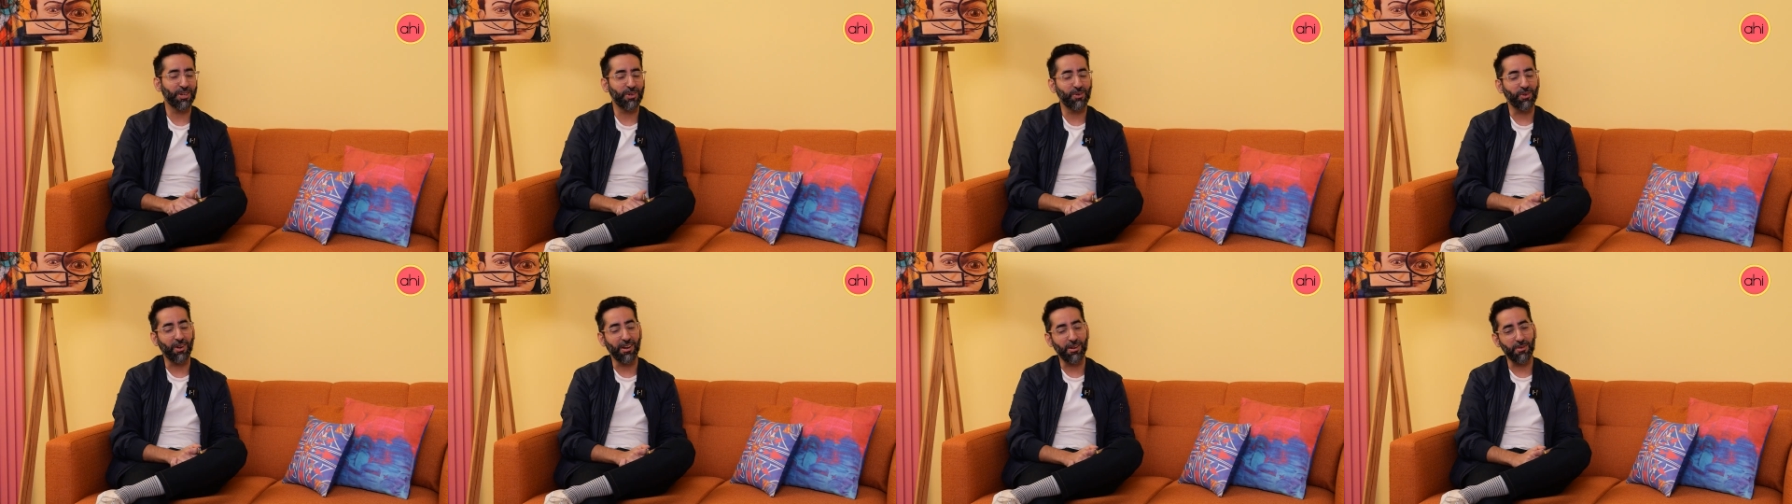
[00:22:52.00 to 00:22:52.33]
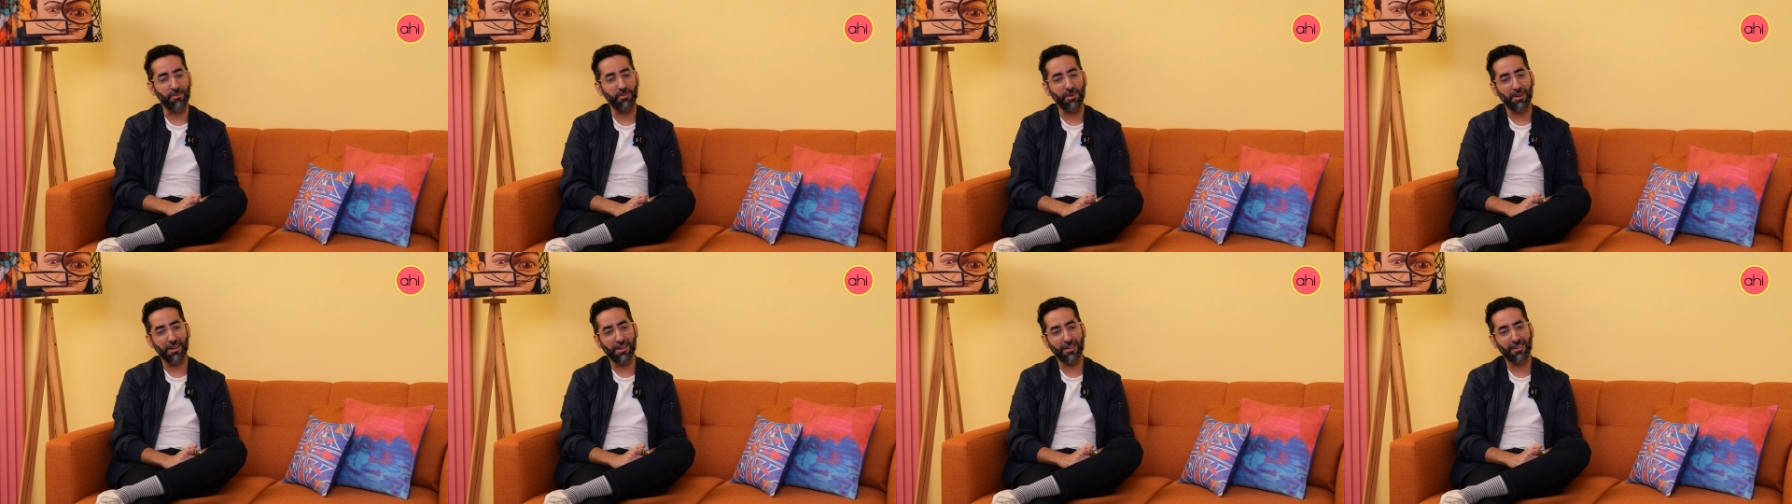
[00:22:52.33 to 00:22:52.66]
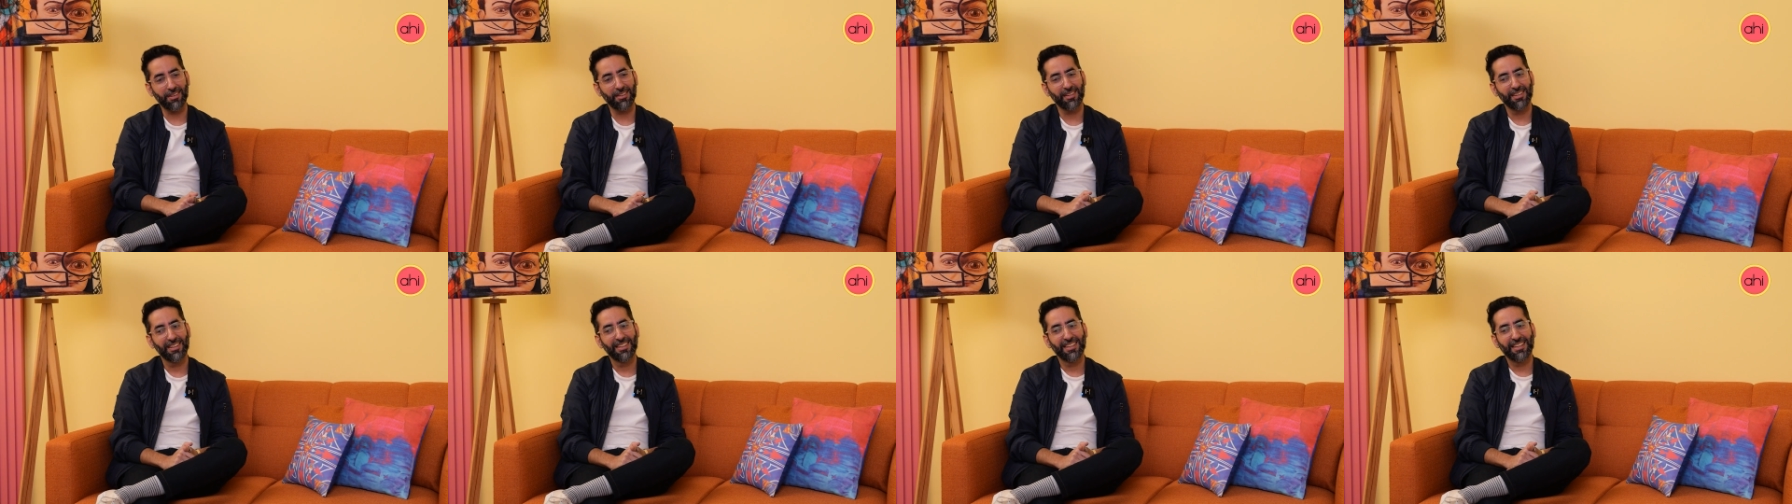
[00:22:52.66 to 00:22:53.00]
quite a bit.
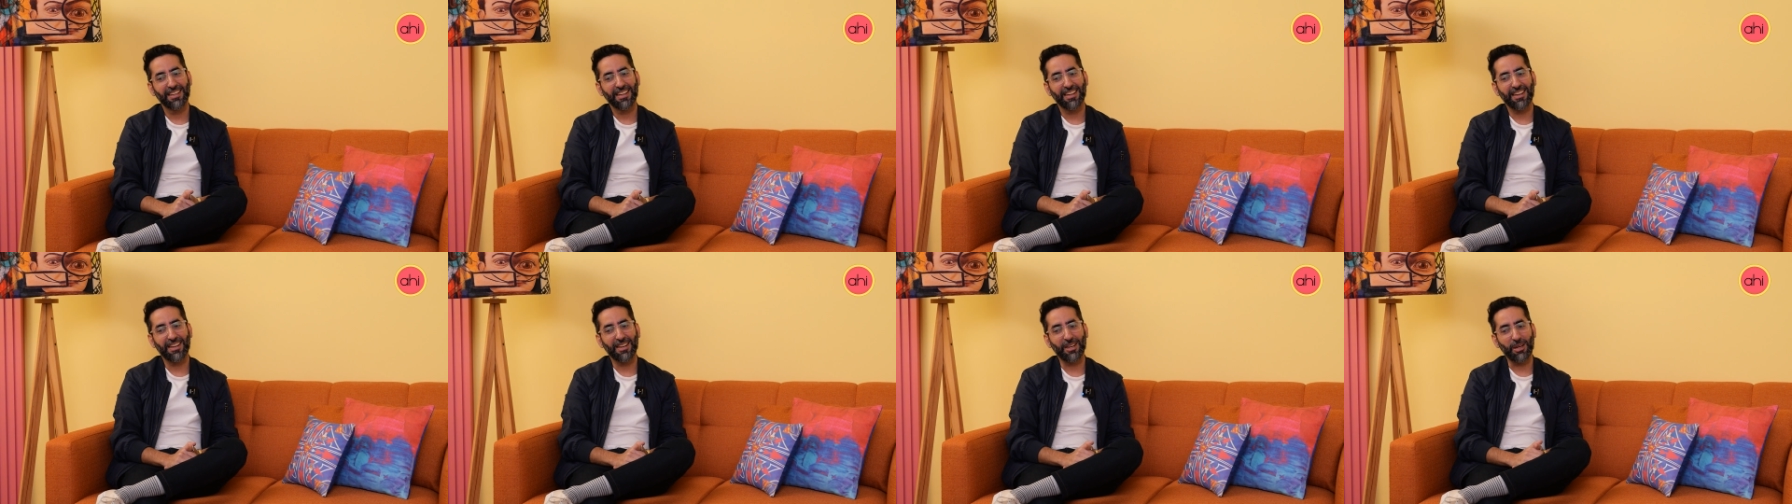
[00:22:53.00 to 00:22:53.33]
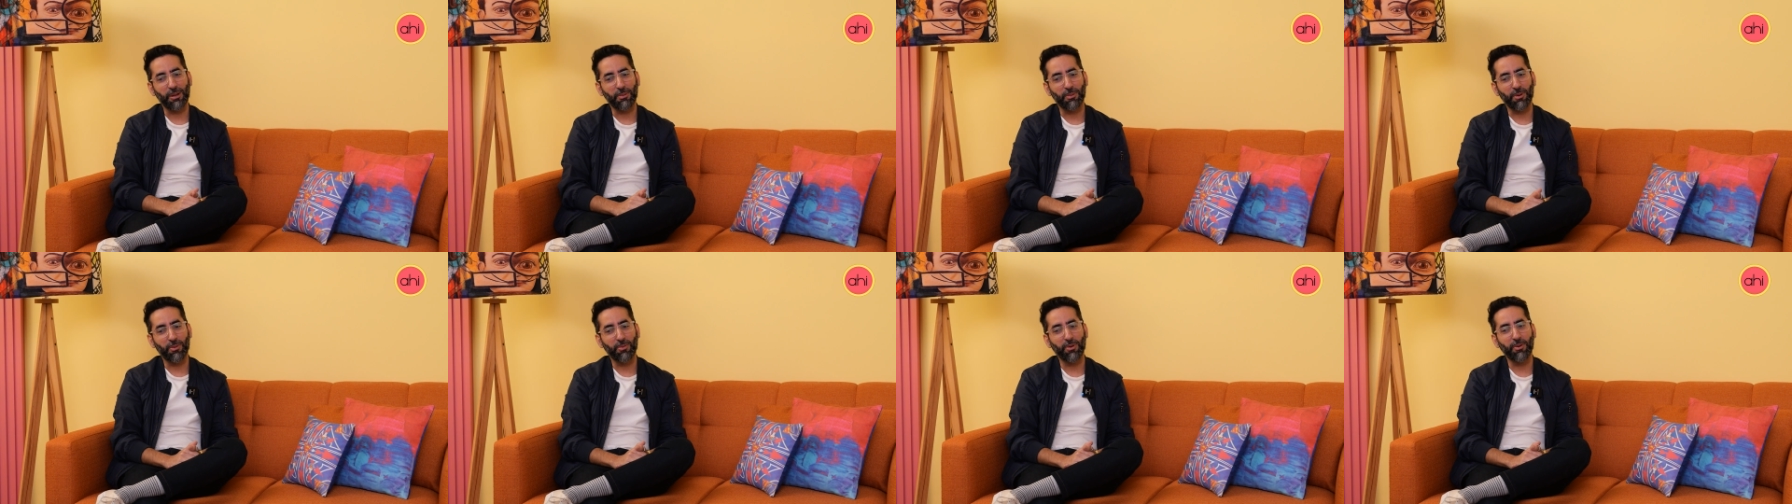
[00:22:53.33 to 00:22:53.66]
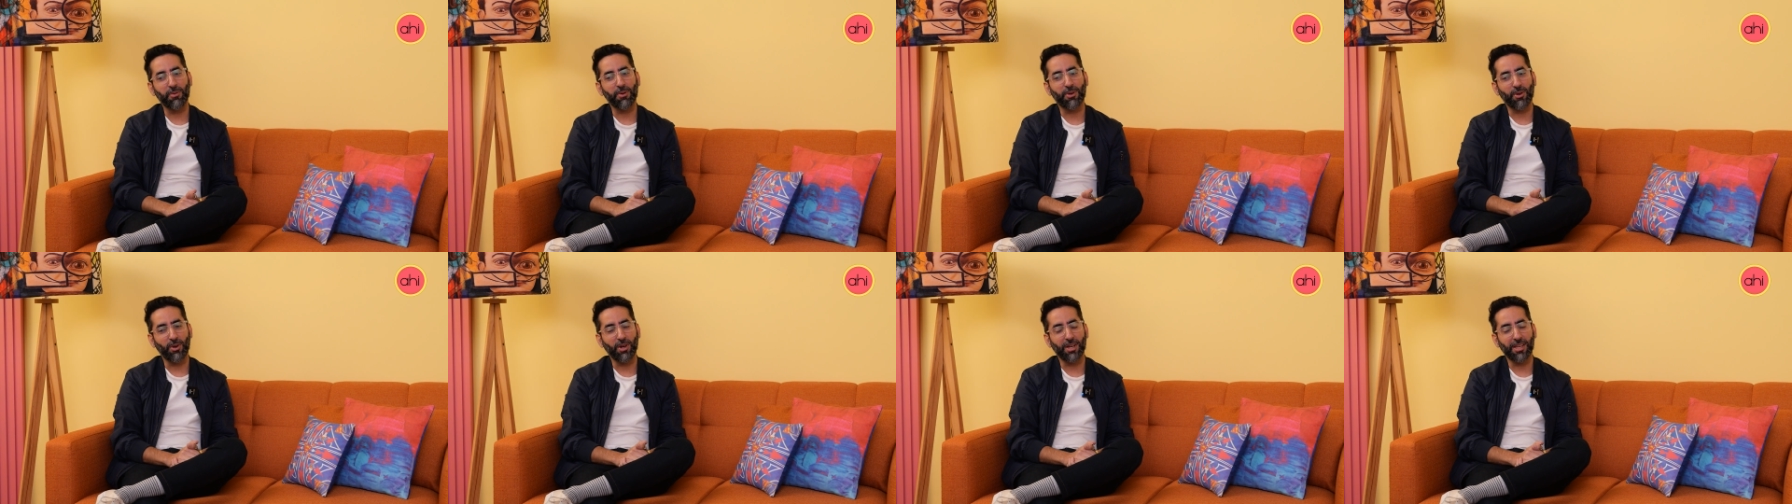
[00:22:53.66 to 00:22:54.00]
Right. But we
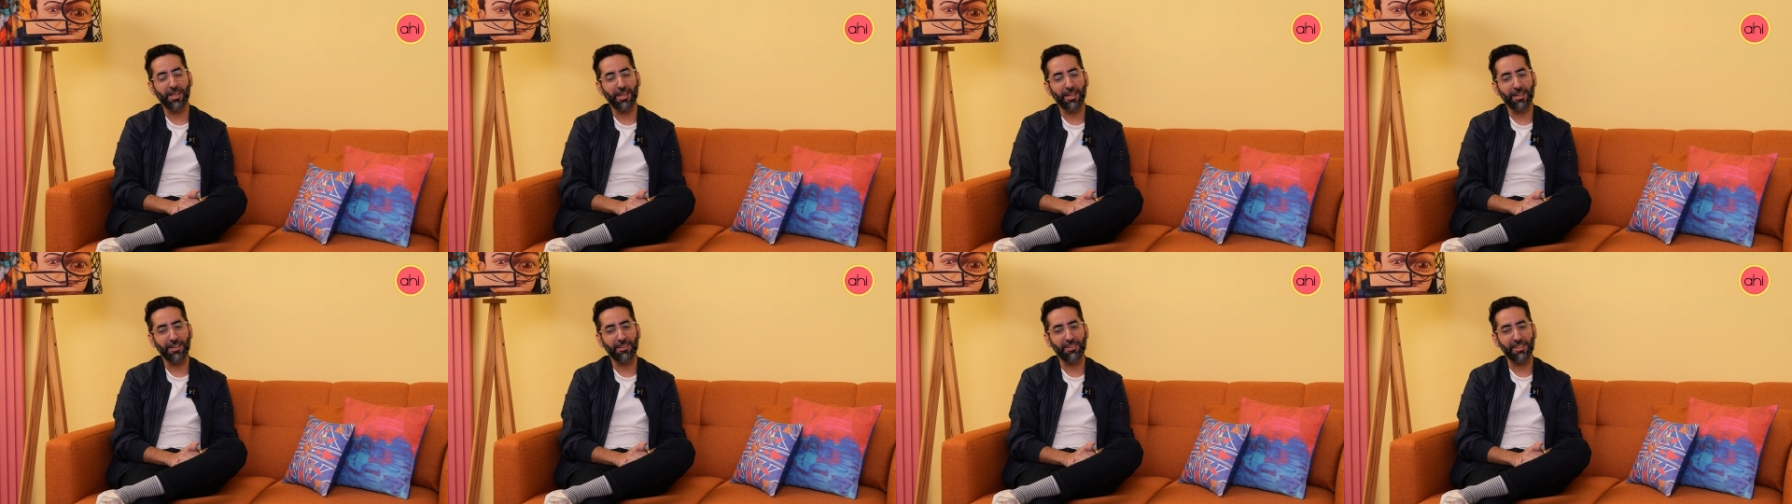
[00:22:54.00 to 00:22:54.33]
were talking